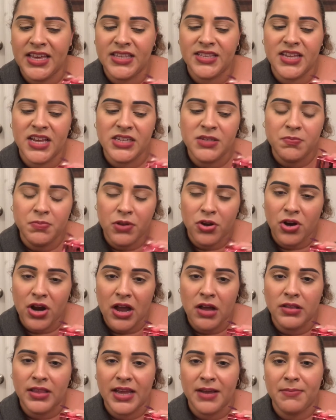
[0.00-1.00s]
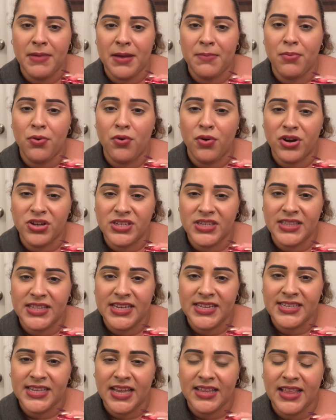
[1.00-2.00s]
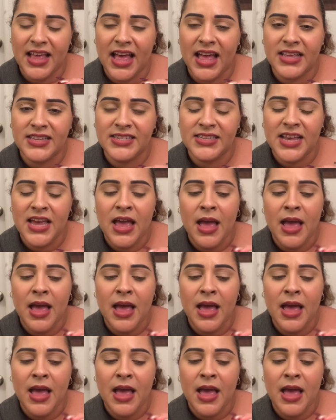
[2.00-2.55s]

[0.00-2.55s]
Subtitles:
It does blur out like my pores and things like that,